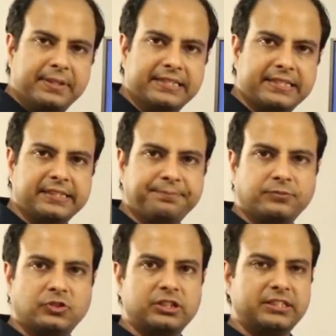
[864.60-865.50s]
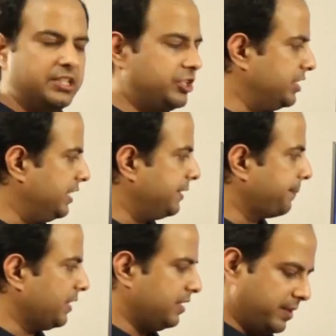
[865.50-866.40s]
testing, so
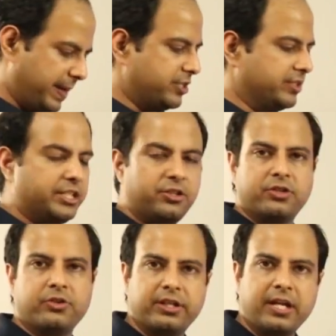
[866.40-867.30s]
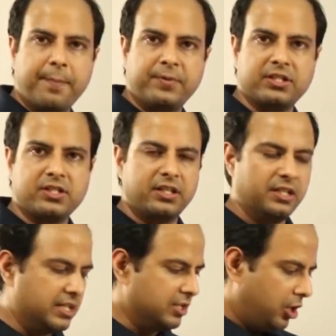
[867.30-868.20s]
essentially imagine that you're doing app testing,
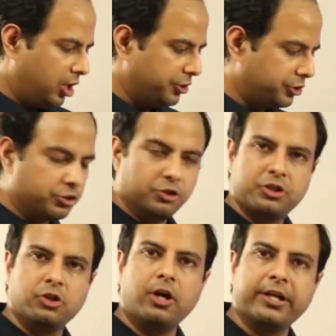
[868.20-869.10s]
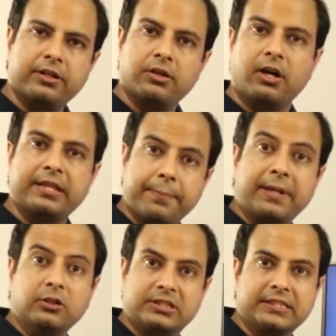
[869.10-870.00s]
all you need to do is to log in on the
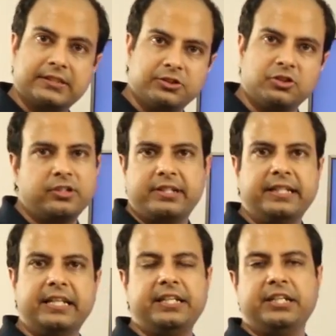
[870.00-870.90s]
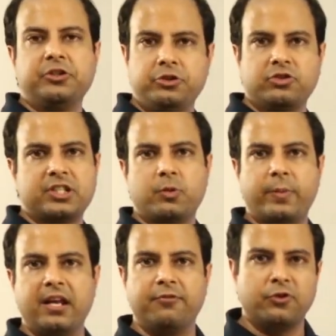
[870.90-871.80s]
browser. So you don't really need to use a
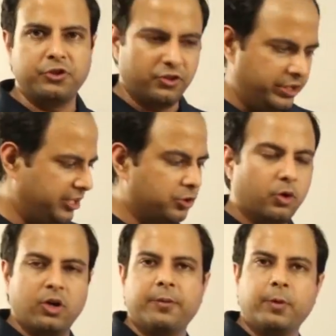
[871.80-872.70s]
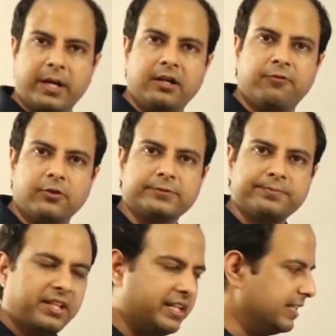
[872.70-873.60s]
mobile phone. You don't need to own a mobile phone.
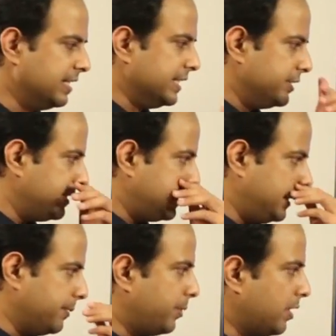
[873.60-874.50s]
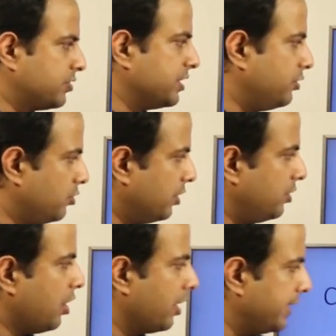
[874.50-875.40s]
Okay? You just need a browser, you go
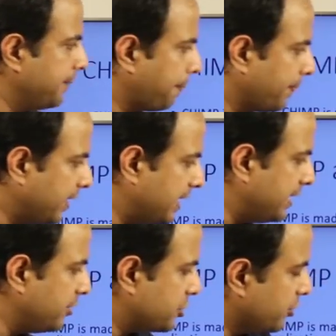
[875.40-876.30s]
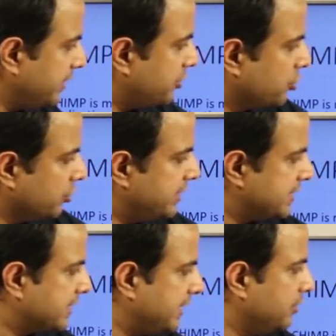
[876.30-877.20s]
log in, okay? And you're shown this
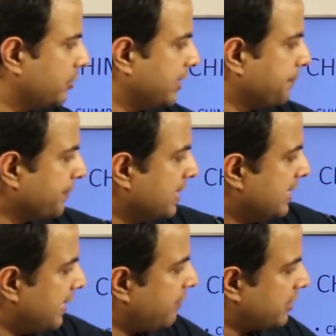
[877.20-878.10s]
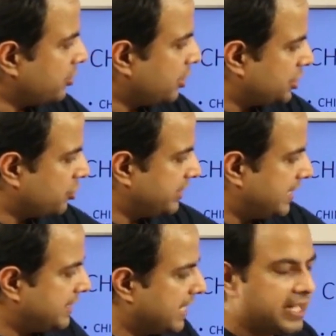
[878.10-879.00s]
screen. Okay? In fact, you're not shown the
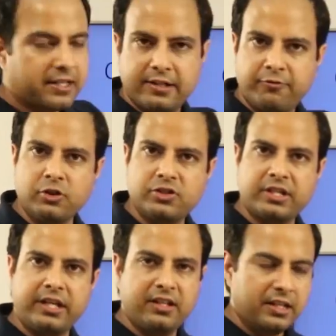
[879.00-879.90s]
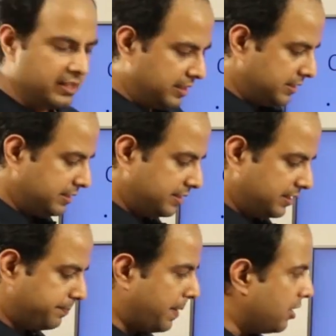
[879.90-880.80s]
entire phone screen.
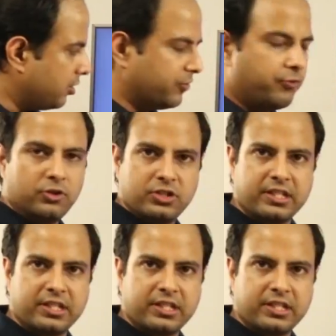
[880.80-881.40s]
The part of the phone